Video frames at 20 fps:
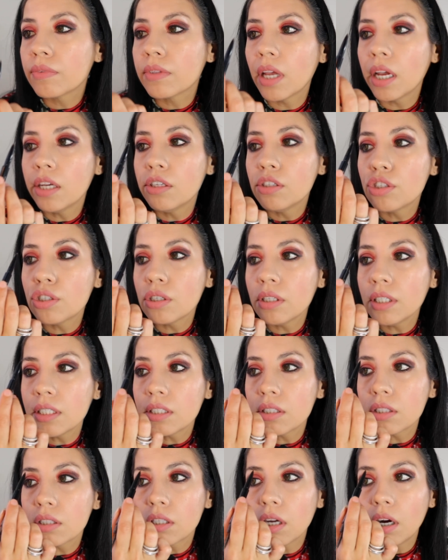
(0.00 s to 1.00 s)
I usually
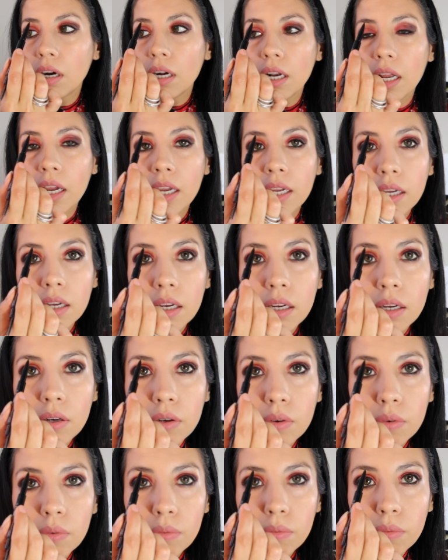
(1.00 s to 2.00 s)
start like
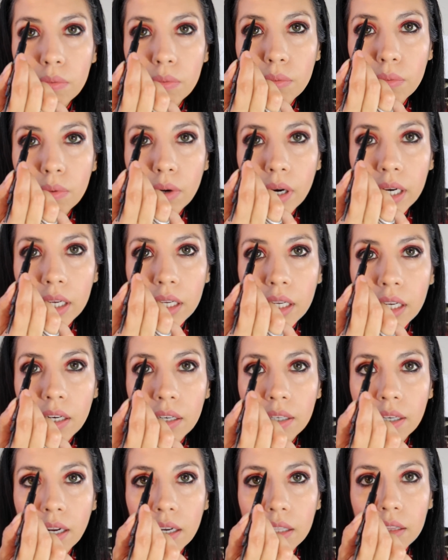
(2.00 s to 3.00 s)
right here,
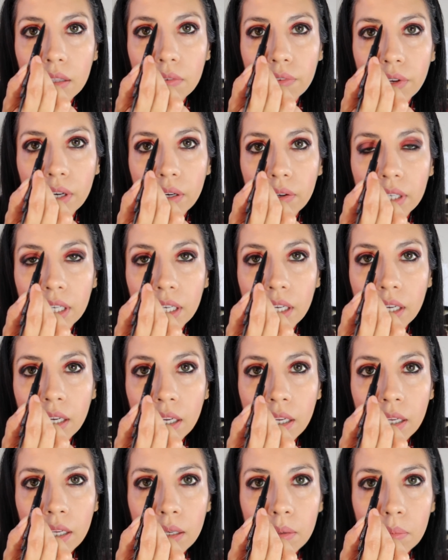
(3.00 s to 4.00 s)
not at the very
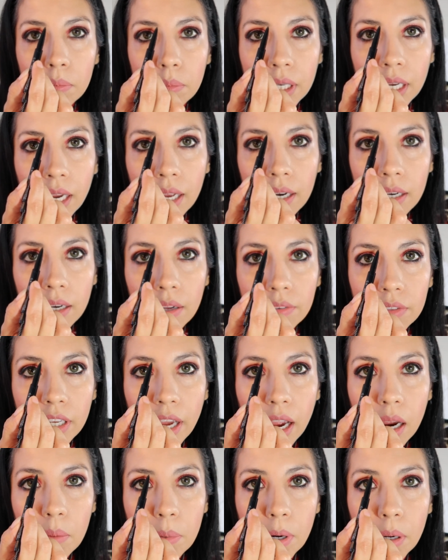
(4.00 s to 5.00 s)
beginning of the
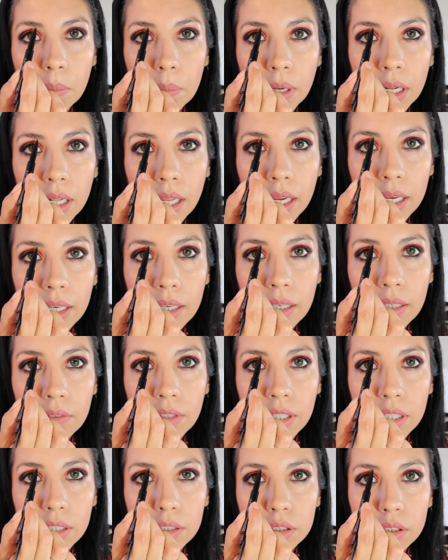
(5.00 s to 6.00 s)
eyebrow, but like leave a
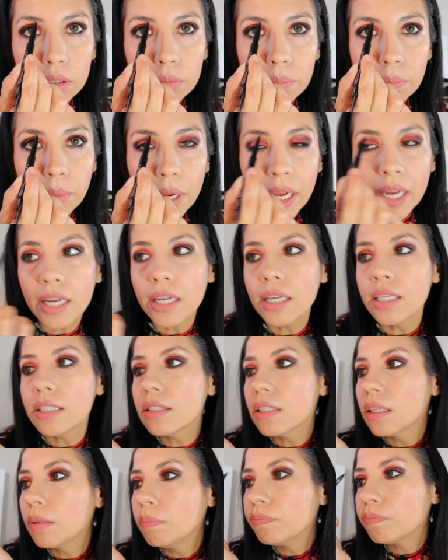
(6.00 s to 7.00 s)
little space.
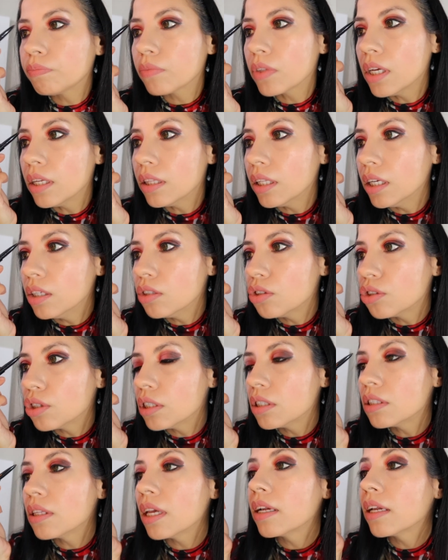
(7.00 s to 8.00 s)
And then
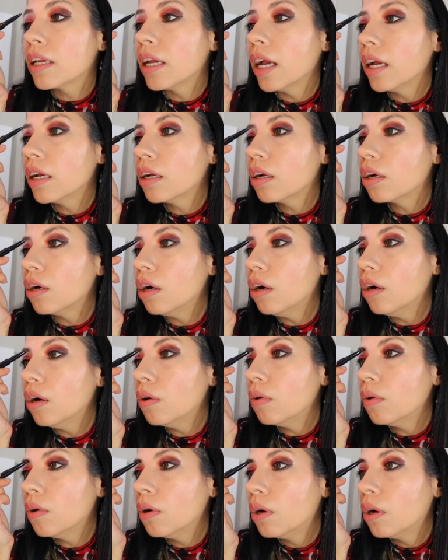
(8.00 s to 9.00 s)
just again
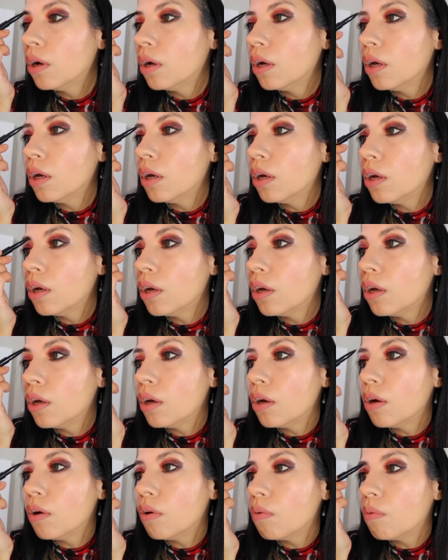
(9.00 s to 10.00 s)
go
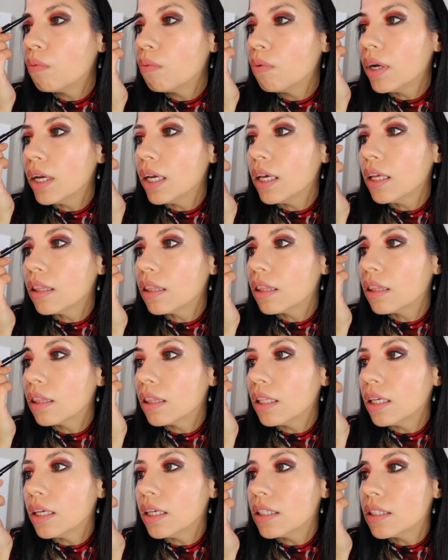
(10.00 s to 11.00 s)
with
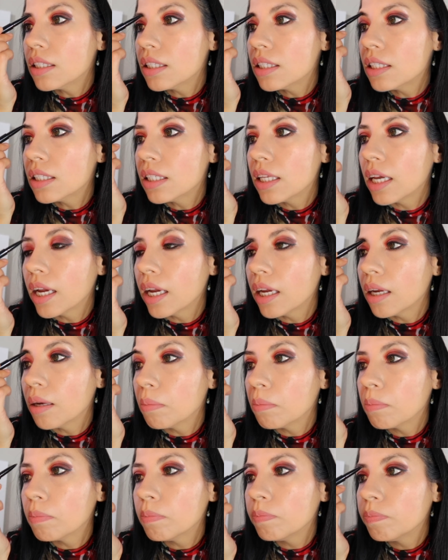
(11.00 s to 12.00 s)
the
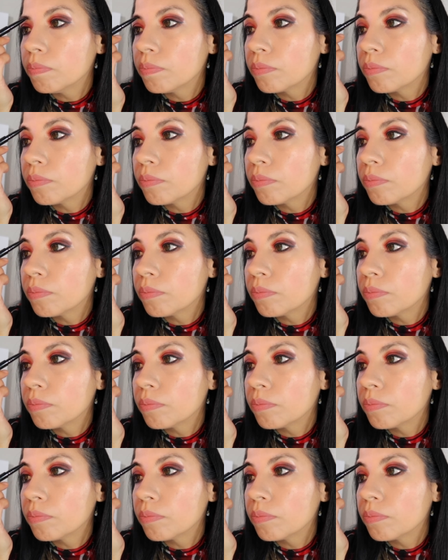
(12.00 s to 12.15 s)
same